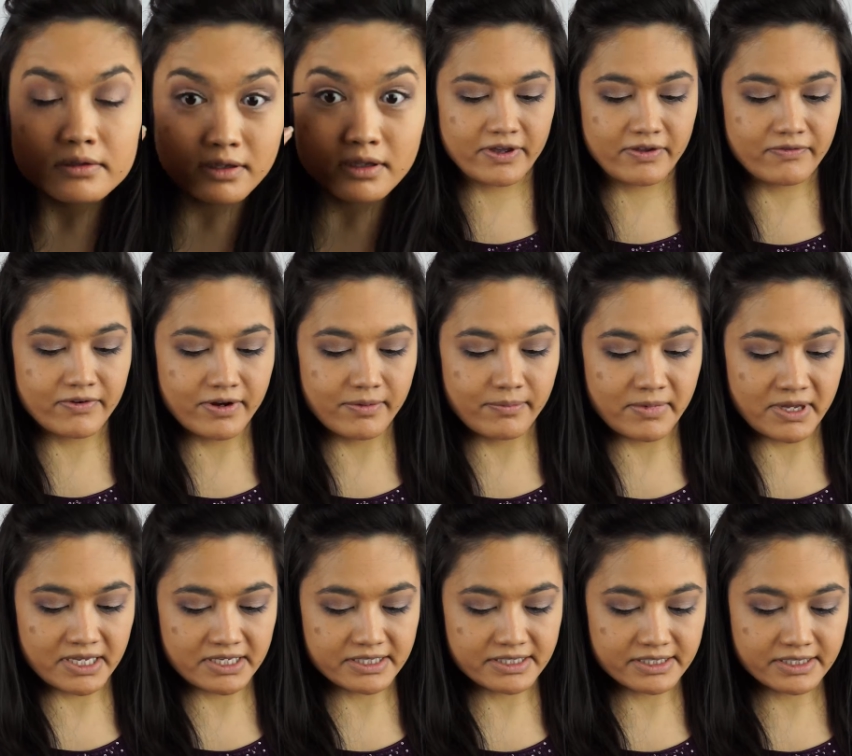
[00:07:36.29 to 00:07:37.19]
Favorite
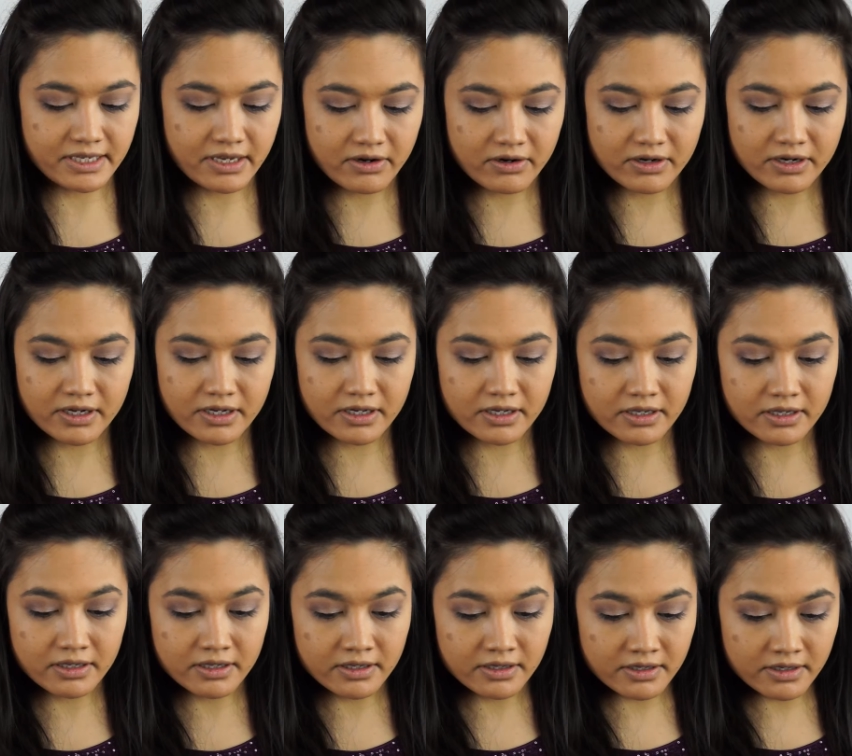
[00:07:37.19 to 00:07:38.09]
mascara,
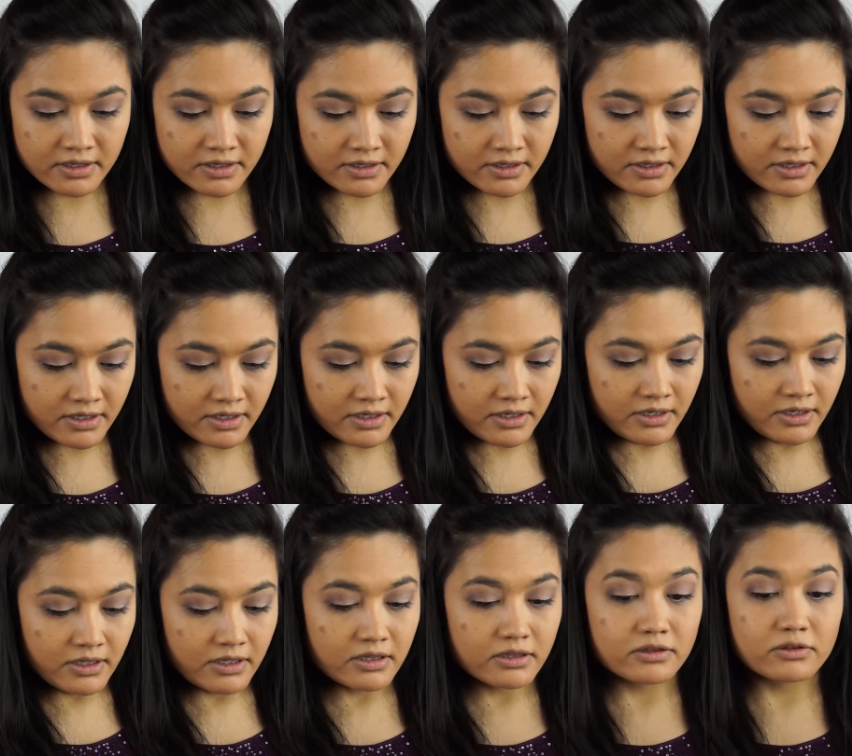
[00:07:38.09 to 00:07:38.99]

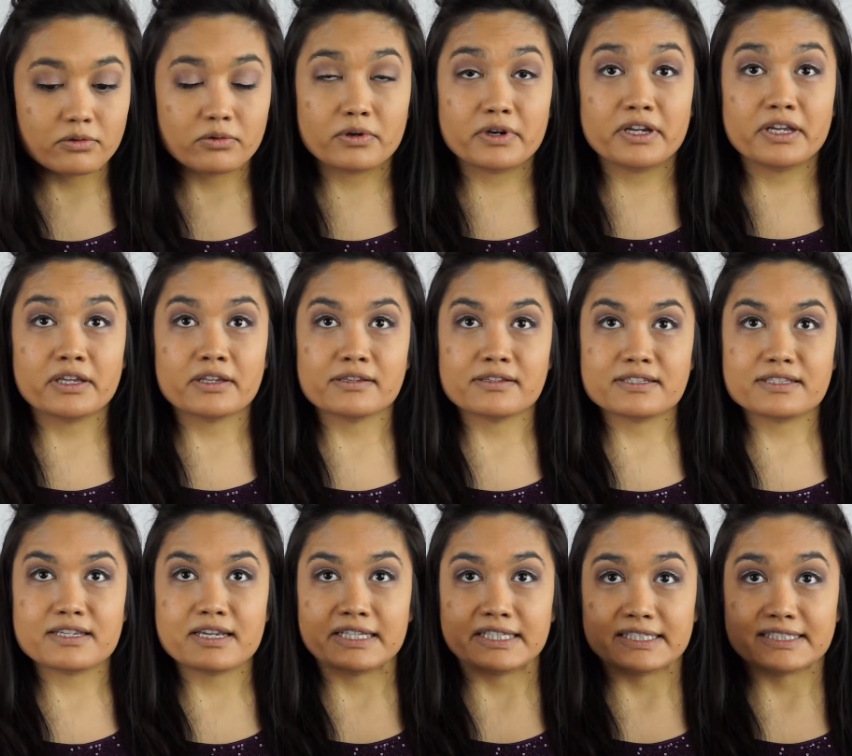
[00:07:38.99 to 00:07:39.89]
L'Oreal's
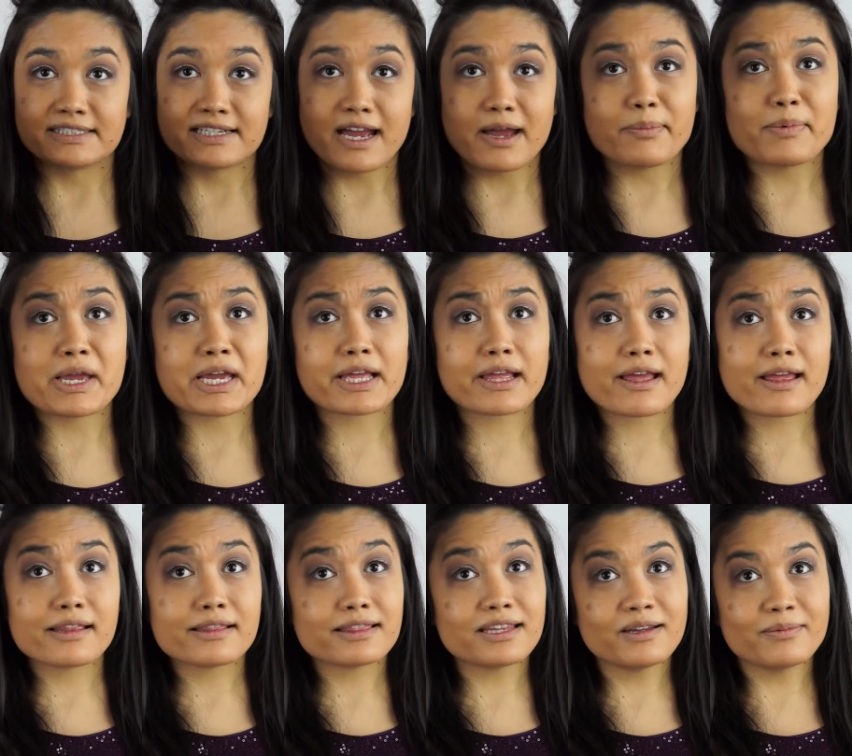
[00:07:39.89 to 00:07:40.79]
Telescopic,
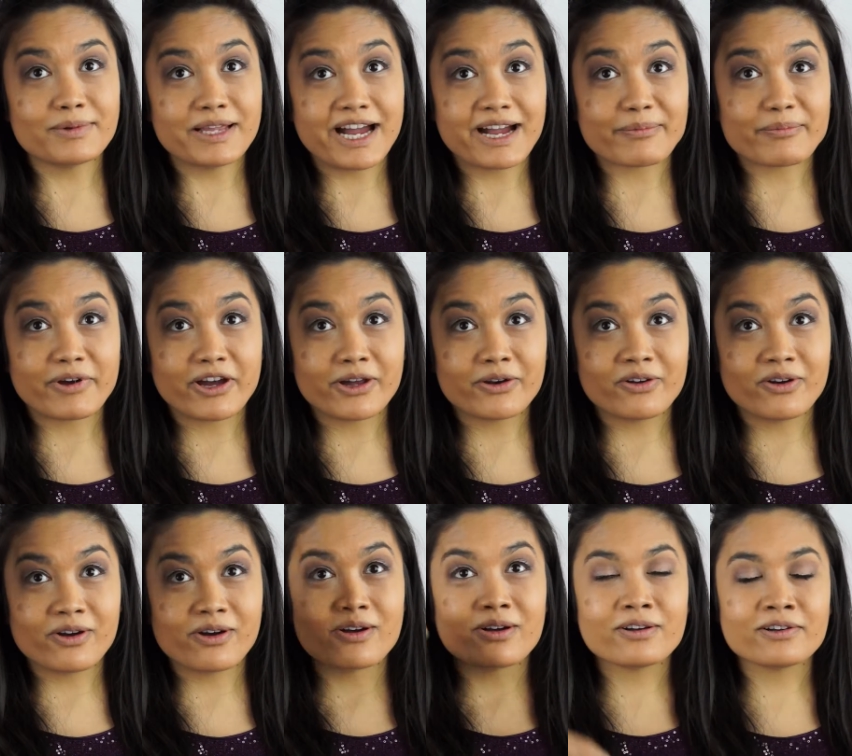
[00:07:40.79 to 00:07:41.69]
the black
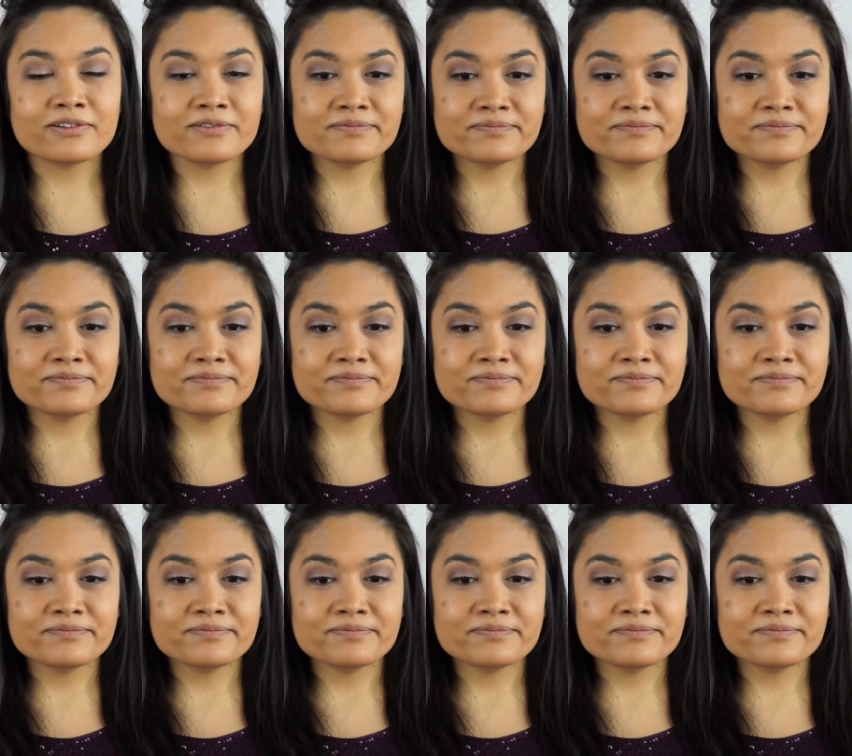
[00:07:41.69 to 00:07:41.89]
bottle.